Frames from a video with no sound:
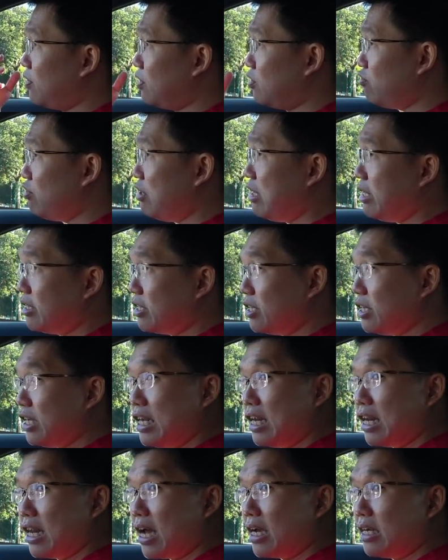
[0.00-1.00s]
the 3-liter
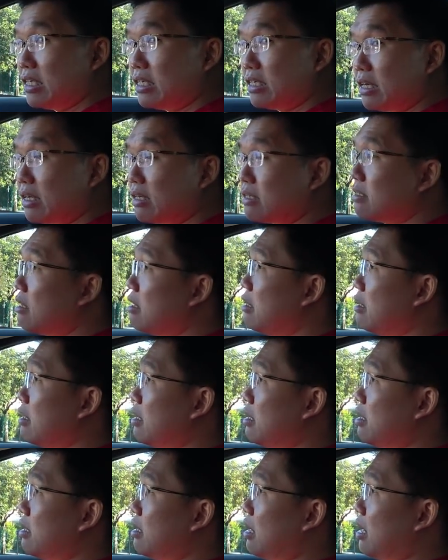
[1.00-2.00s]
inline 6,
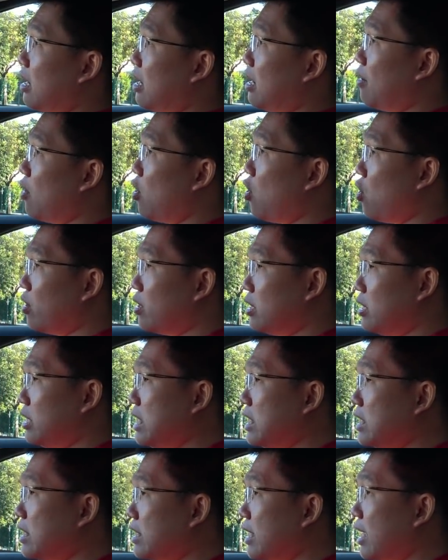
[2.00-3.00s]

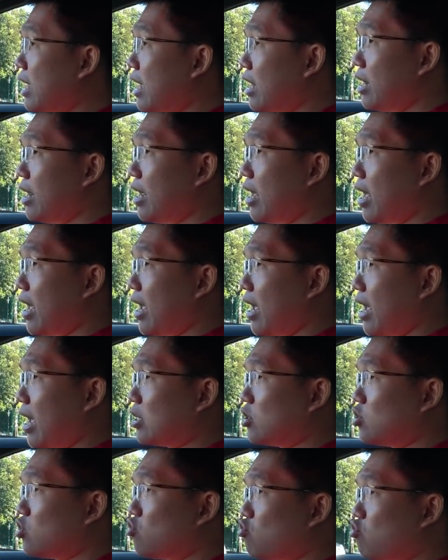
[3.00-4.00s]
these
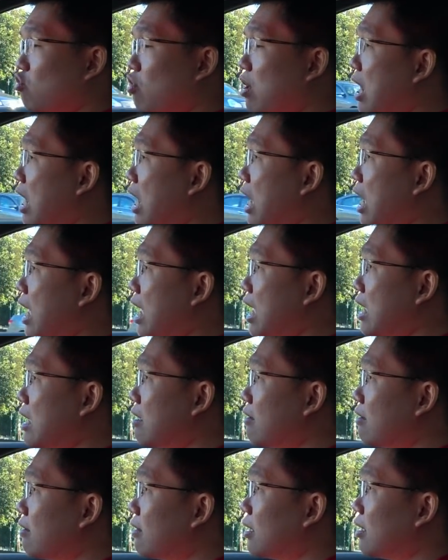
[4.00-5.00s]
extra
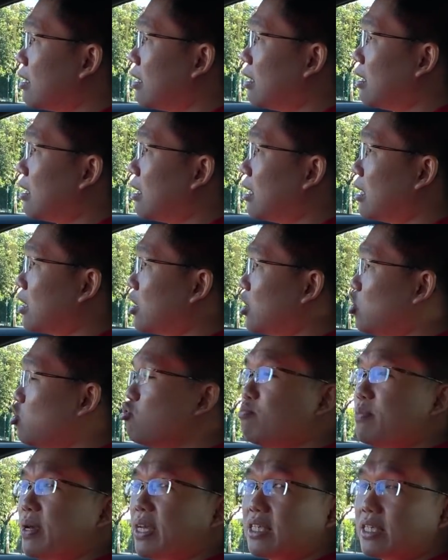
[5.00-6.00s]

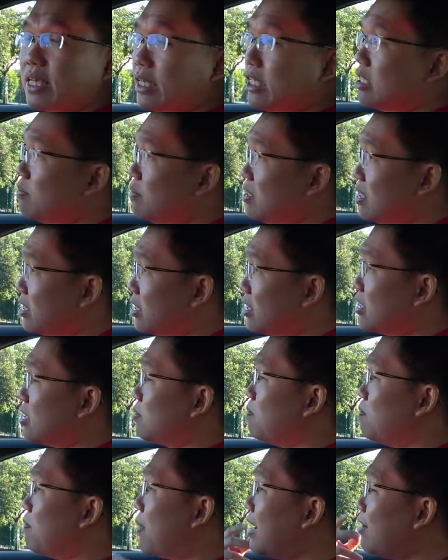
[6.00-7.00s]
cubic
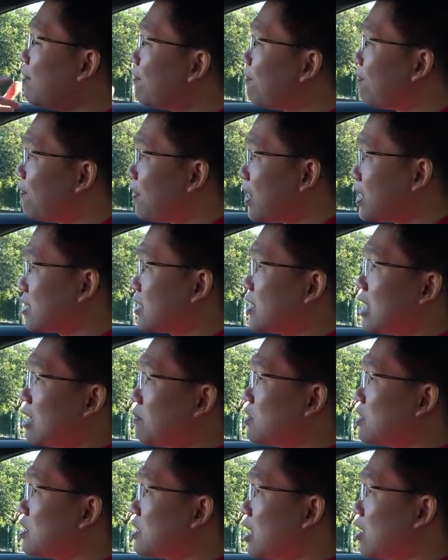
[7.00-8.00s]
centimeters manifest
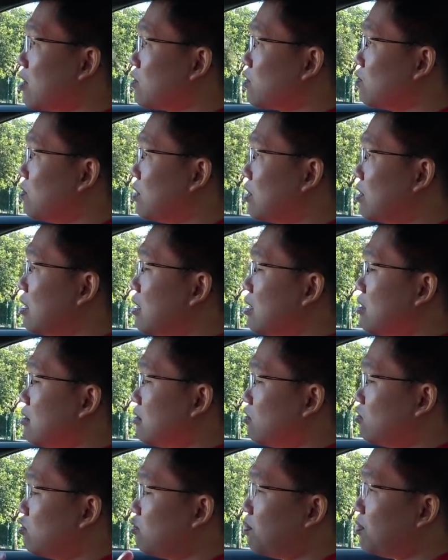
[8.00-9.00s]
themselves with
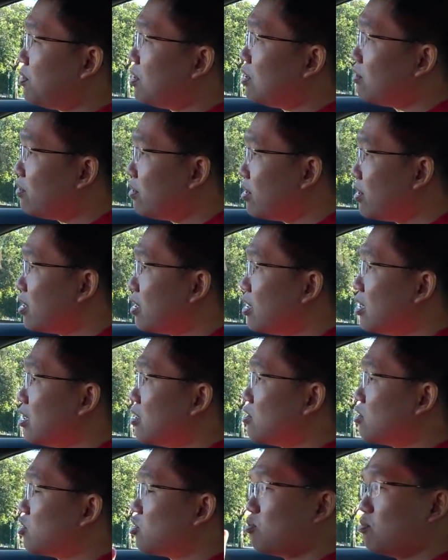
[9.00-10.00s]
the superior
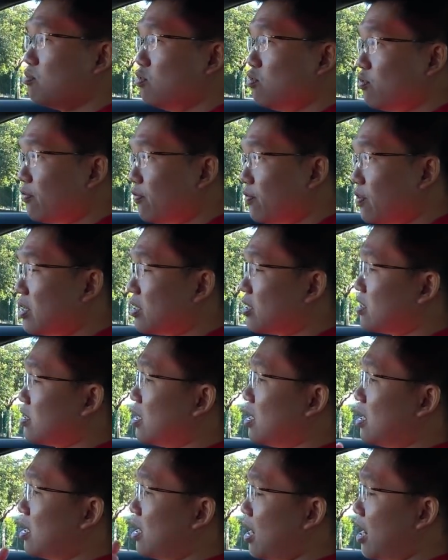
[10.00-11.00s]

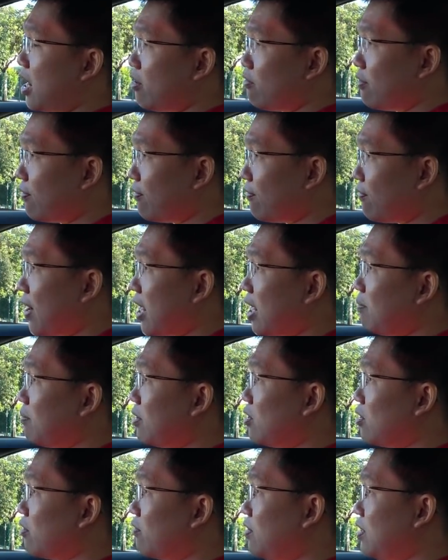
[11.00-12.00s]
smoothness and
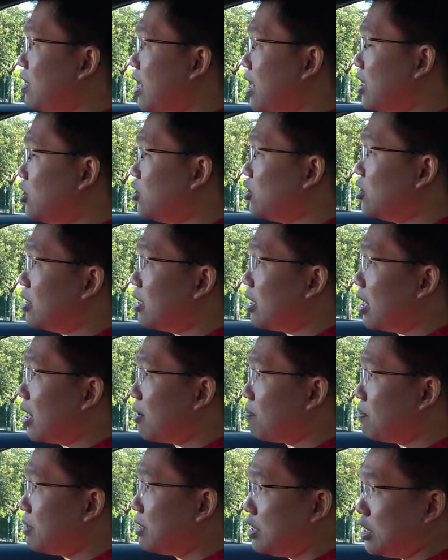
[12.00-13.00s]
refinement of the engine.
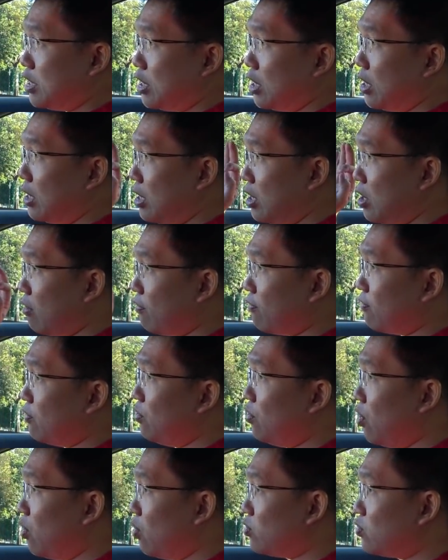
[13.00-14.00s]
Particularly of
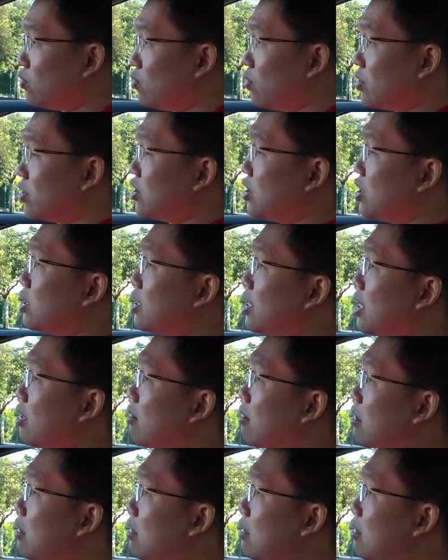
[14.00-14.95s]
note was just now